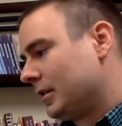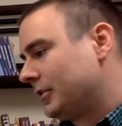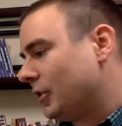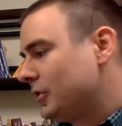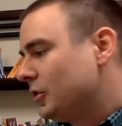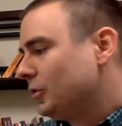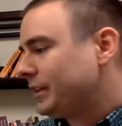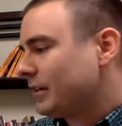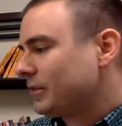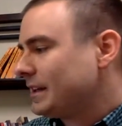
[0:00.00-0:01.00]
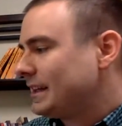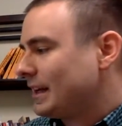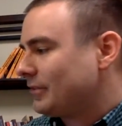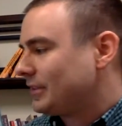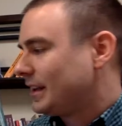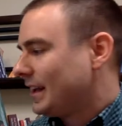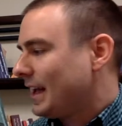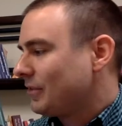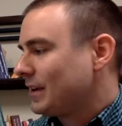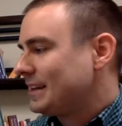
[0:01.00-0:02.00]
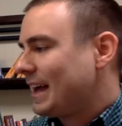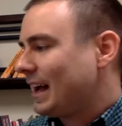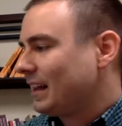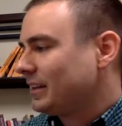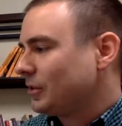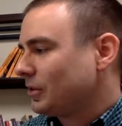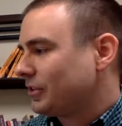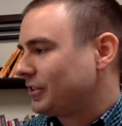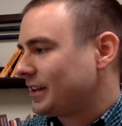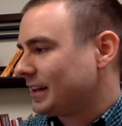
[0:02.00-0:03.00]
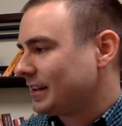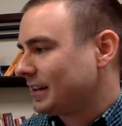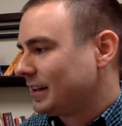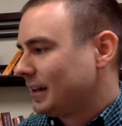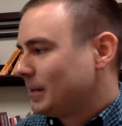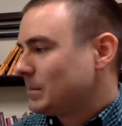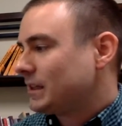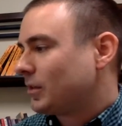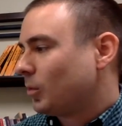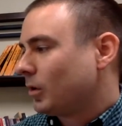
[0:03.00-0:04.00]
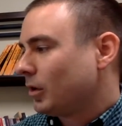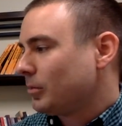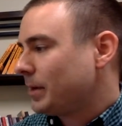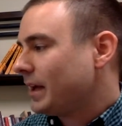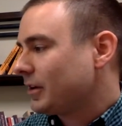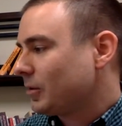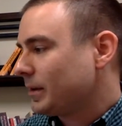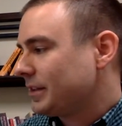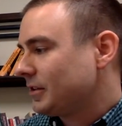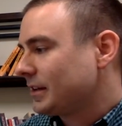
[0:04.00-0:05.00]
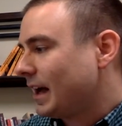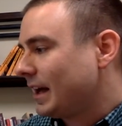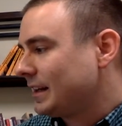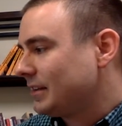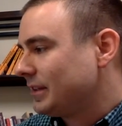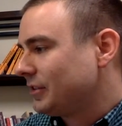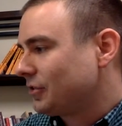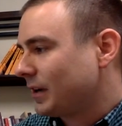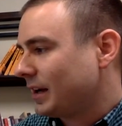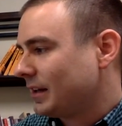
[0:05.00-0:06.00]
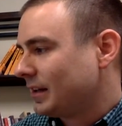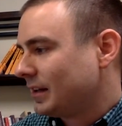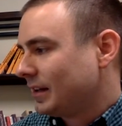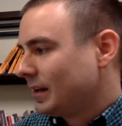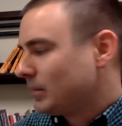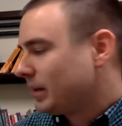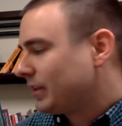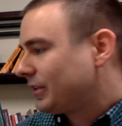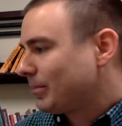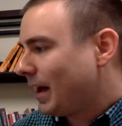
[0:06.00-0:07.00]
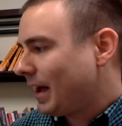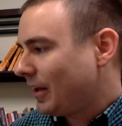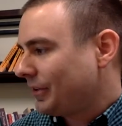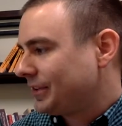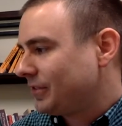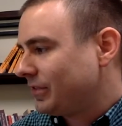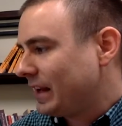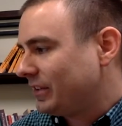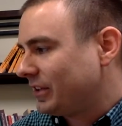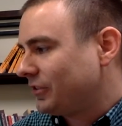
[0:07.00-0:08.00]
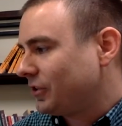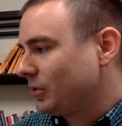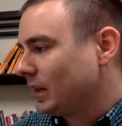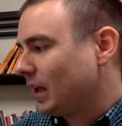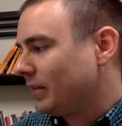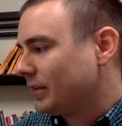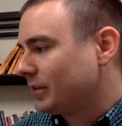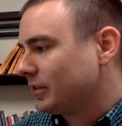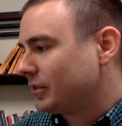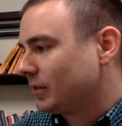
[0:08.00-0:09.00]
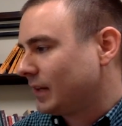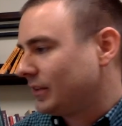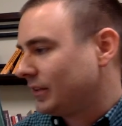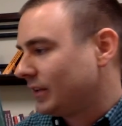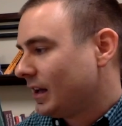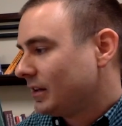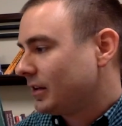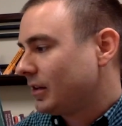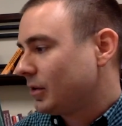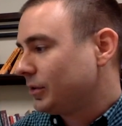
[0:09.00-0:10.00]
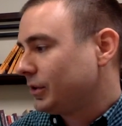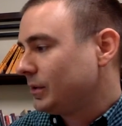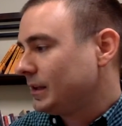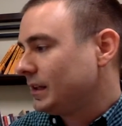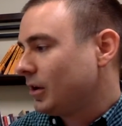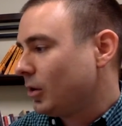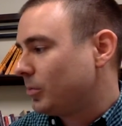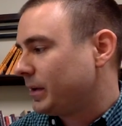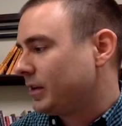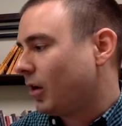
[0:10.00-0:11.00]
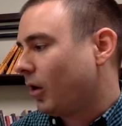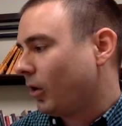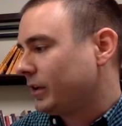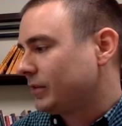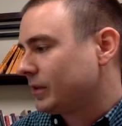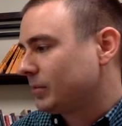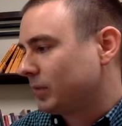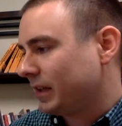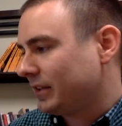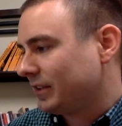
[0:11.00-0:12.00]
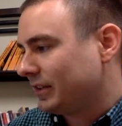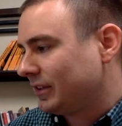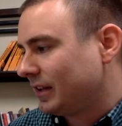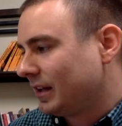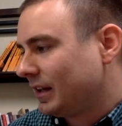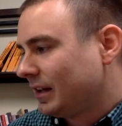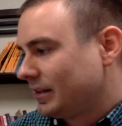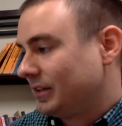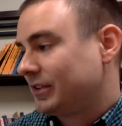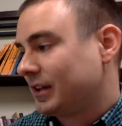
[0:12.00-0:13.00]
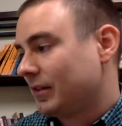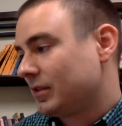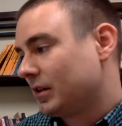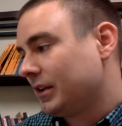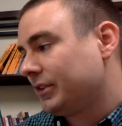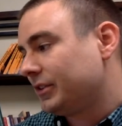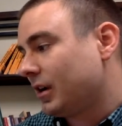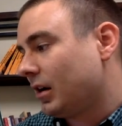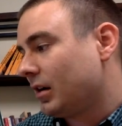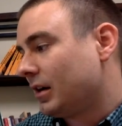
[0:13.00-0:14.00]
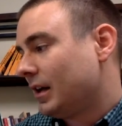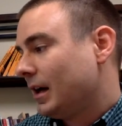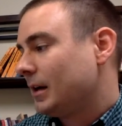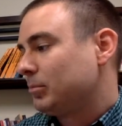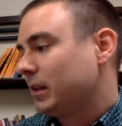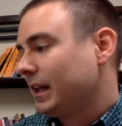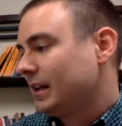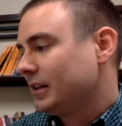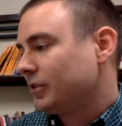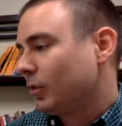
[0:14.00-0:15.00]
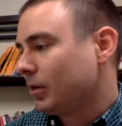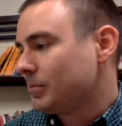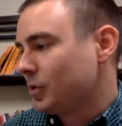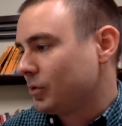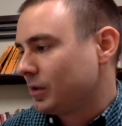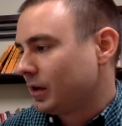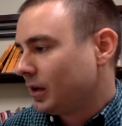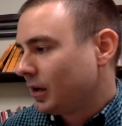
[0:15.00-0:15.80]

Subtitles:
So use every gift, every talent or shtick. Make the world better with your God-given trick. Bring smiles to faces. Show love and good graces to those who need hope in all different places. Discover a star, a planet or moon,